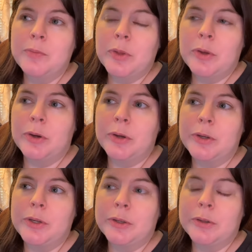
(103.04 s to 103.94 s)

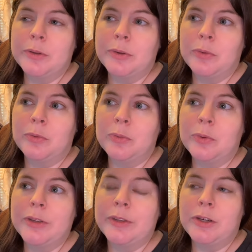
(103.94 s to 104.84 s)
could
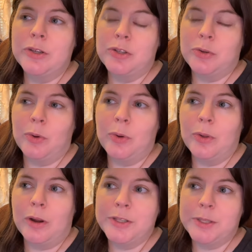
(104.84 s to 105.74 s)
really control
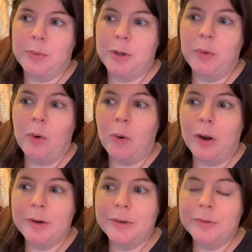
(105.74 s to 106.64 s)
our Supreme
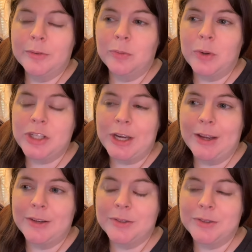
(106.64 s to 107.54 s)
Court, which
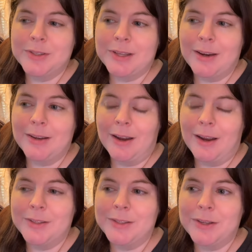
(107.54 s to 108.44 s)
handles any
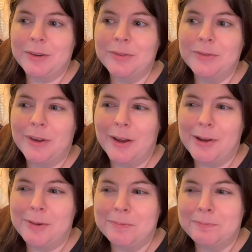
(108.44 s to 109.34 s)
kinds of
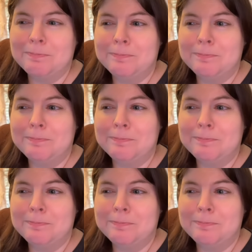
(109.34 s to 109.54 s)
um,